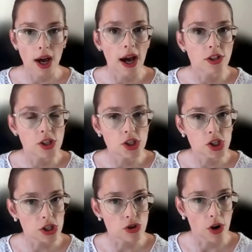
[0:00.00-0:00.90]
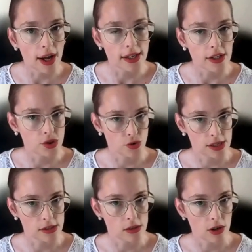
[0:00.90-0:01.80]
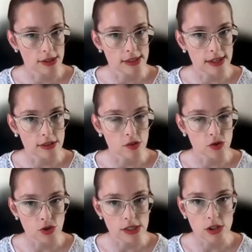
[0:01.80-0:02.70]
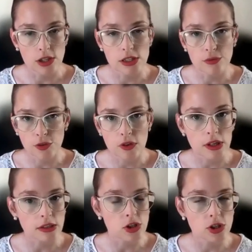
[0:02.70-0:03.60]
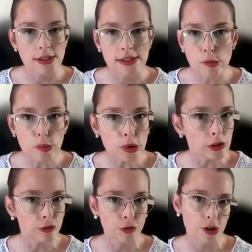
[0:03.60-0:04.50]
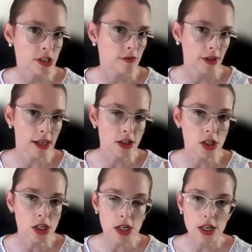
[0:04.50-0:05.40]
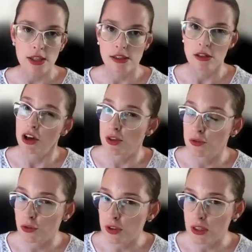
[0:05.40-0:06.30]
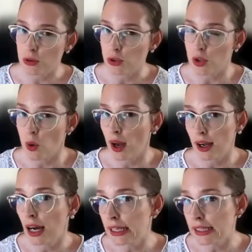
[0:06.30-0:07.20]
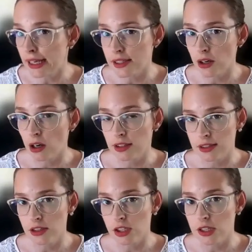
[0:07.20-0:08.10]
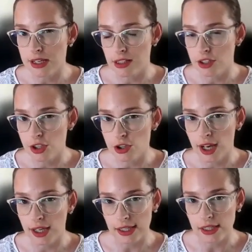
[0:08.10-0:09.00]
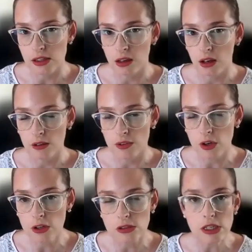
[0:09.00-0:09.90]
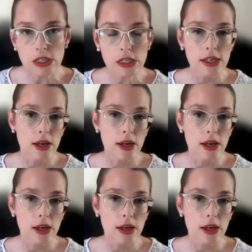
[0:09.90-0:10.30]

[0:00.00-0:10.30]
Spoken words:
So how should she try and address oxidative stress? So there's a few things, just simple fruit and veg. There's lots of fruits that are also quite high in antioxidants, so Nicola should try and eat a lot of those.